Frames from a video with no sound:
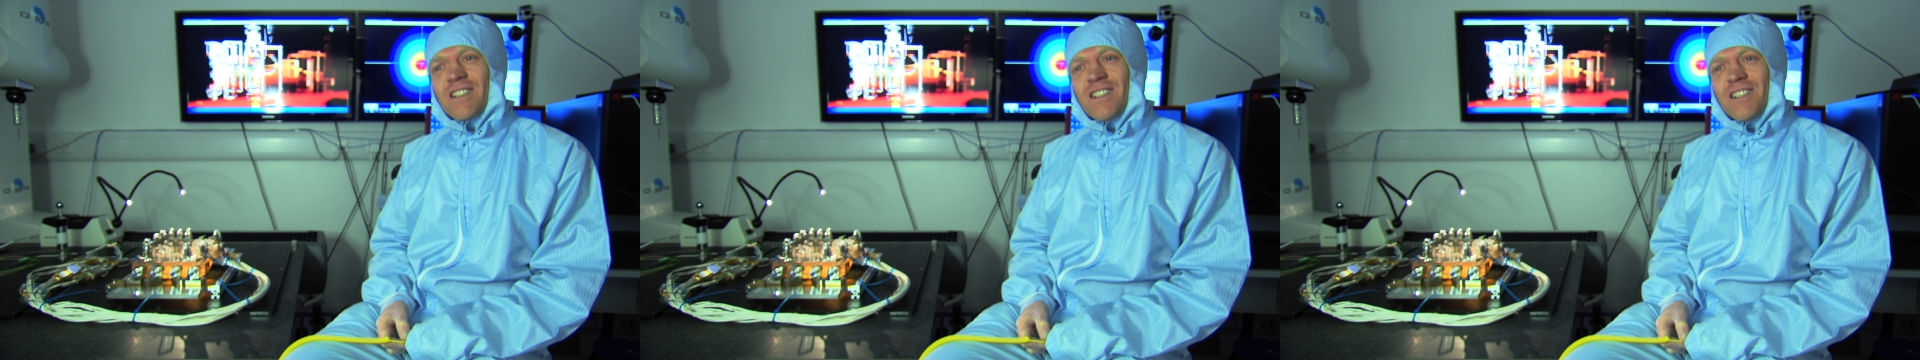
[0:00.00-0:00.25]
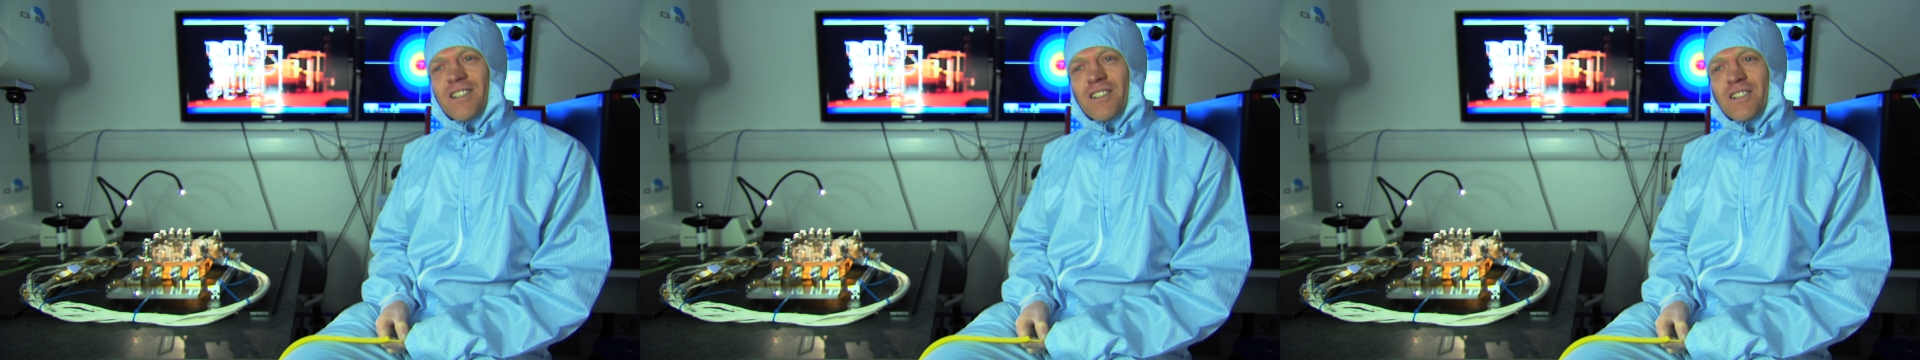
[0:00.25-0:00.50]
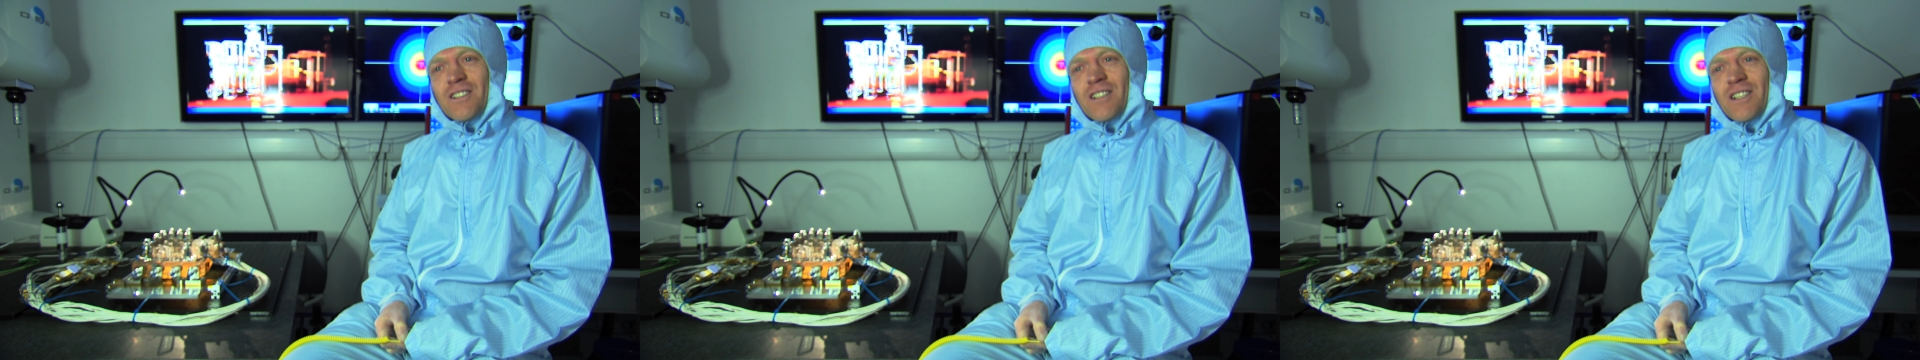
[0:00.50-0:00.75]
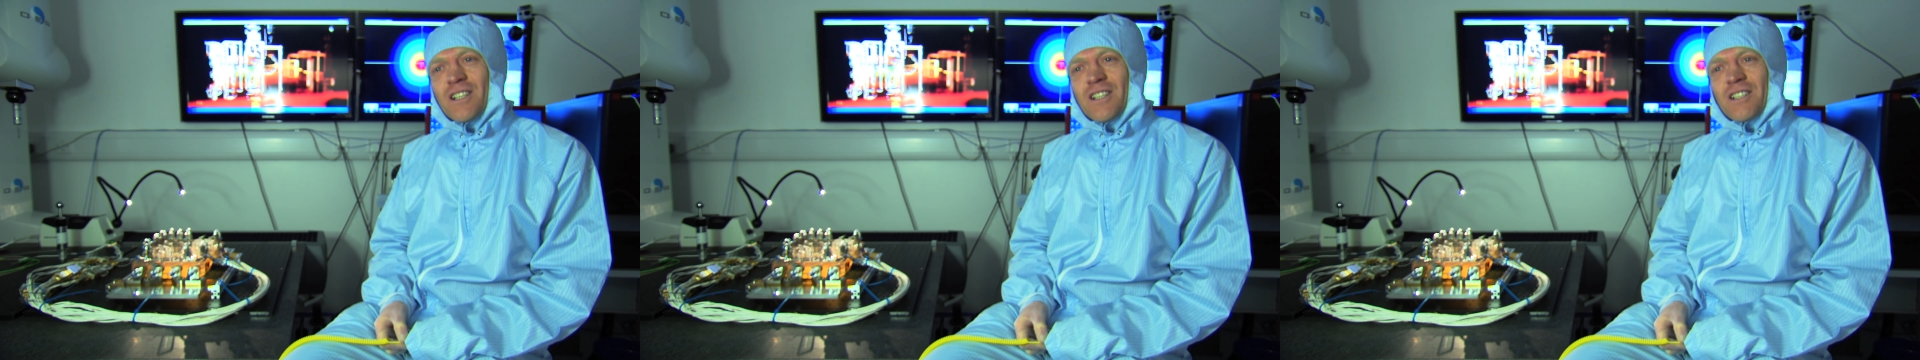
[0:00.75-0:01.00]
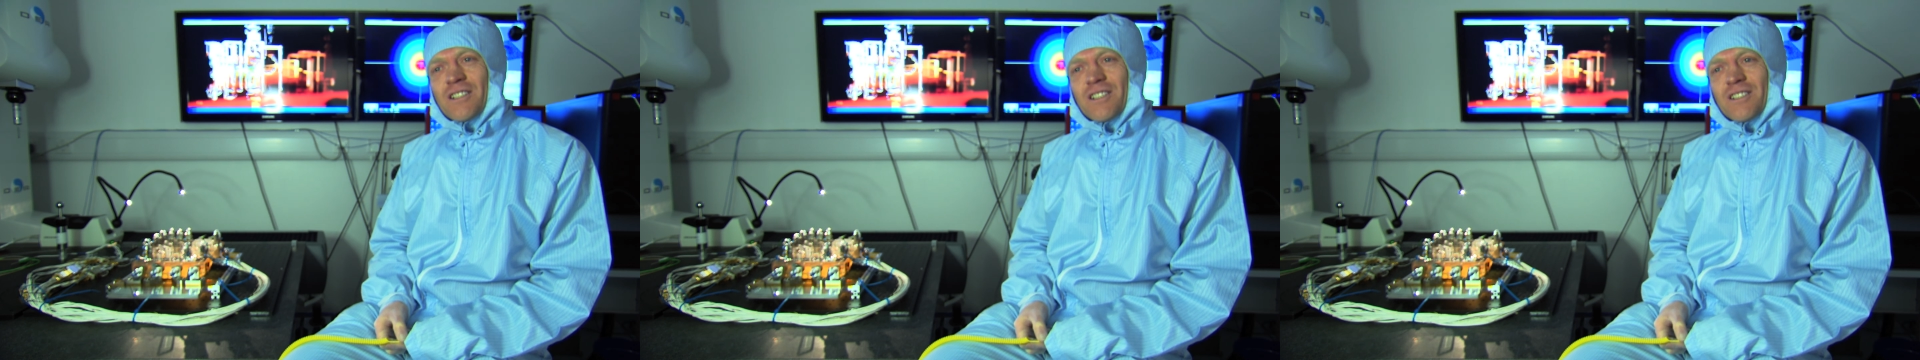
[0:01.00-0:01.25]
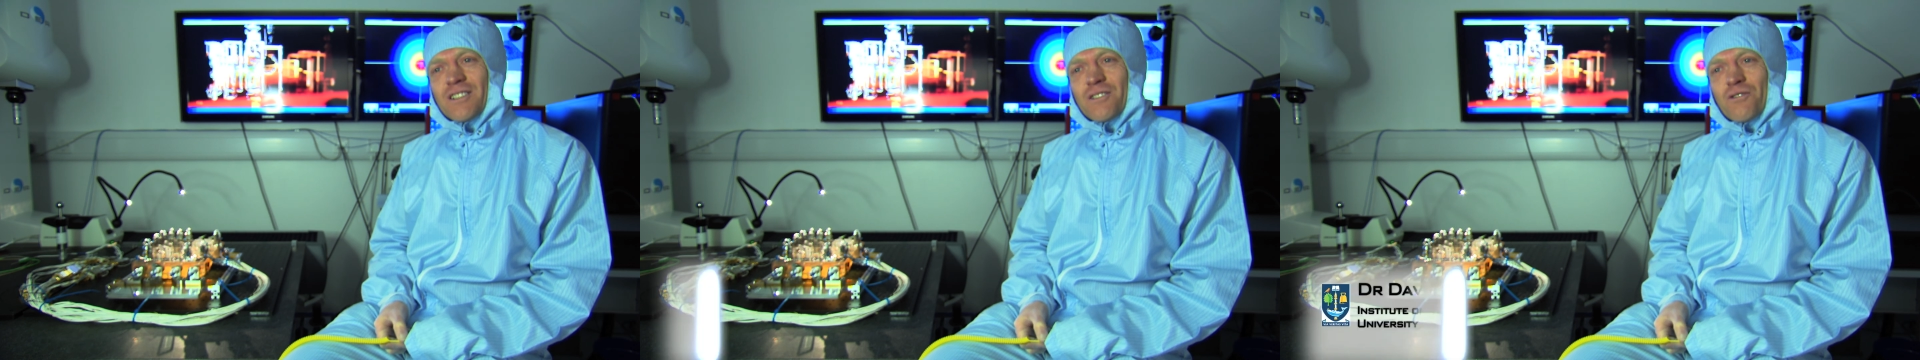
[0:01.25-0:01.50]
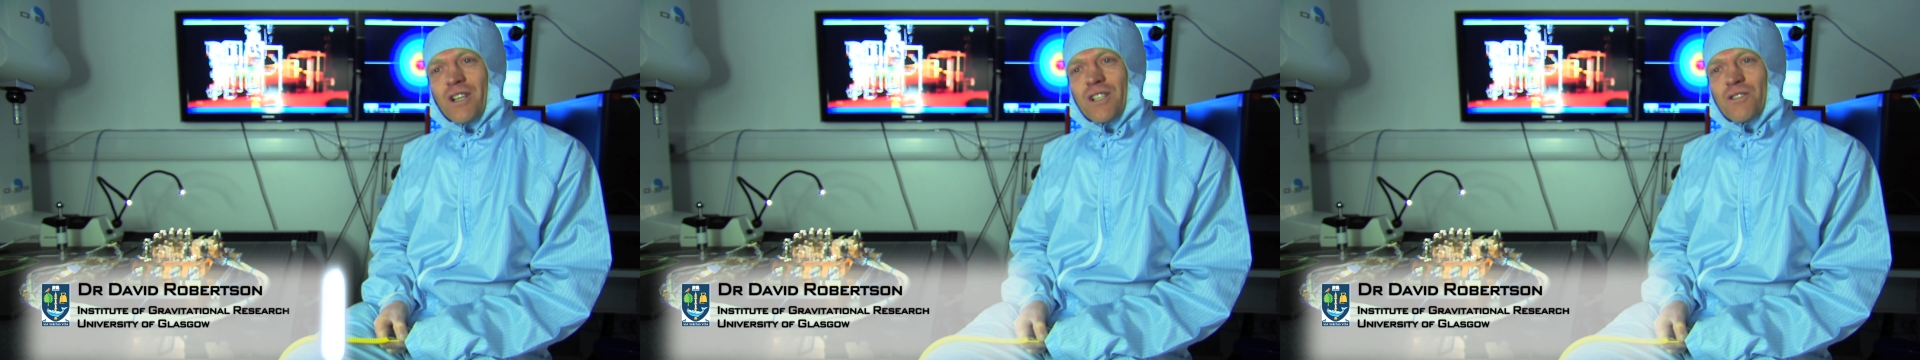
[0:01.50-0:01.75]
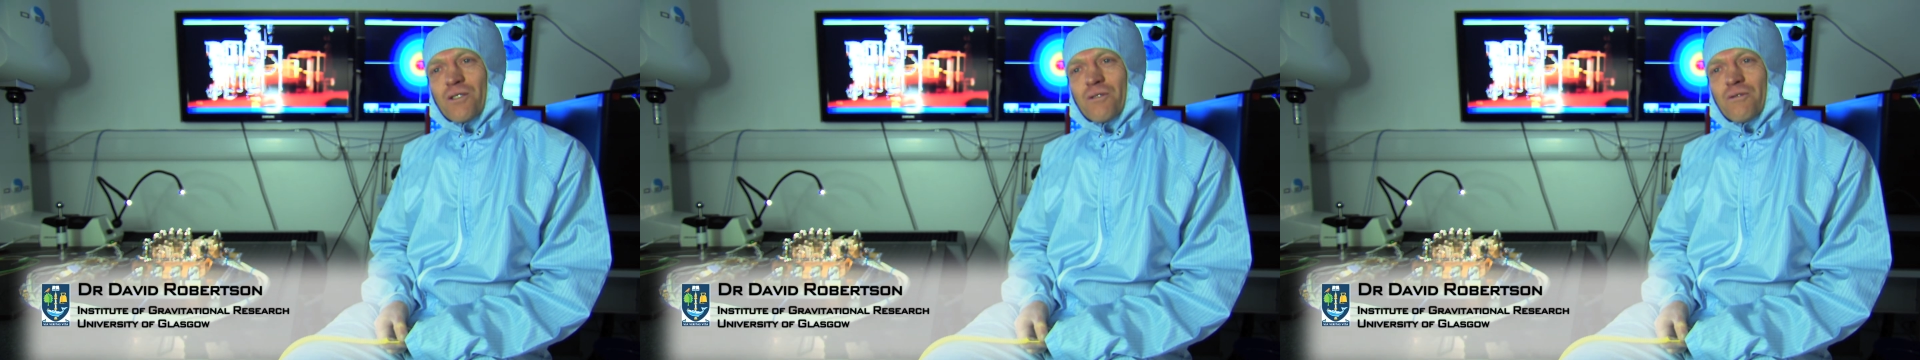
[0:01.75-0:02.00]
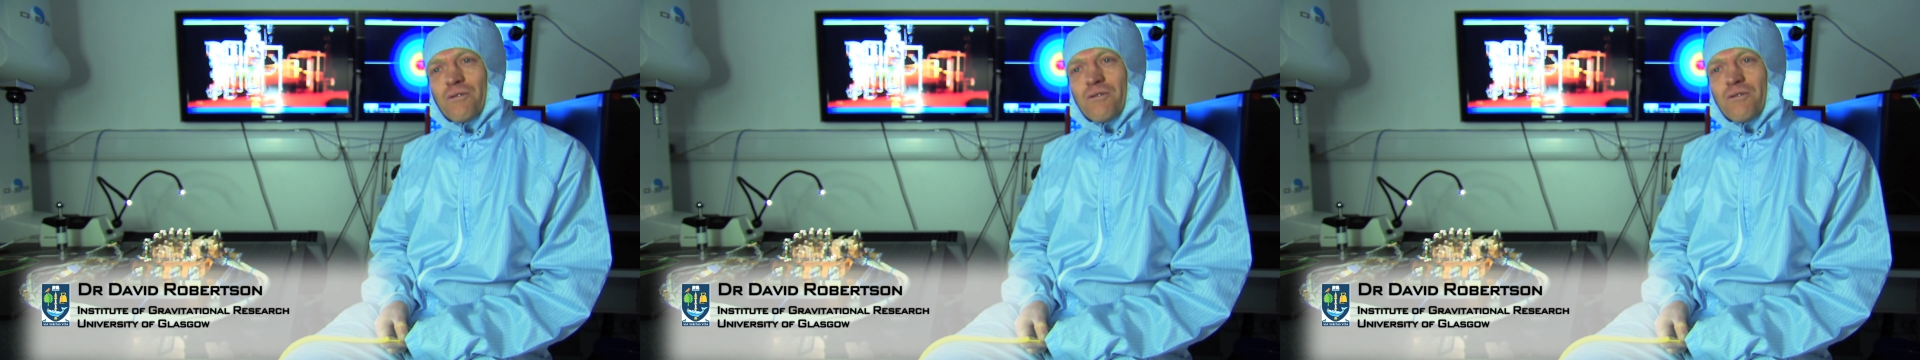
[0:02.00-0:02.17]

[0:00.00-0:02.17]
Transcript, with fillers: and trying to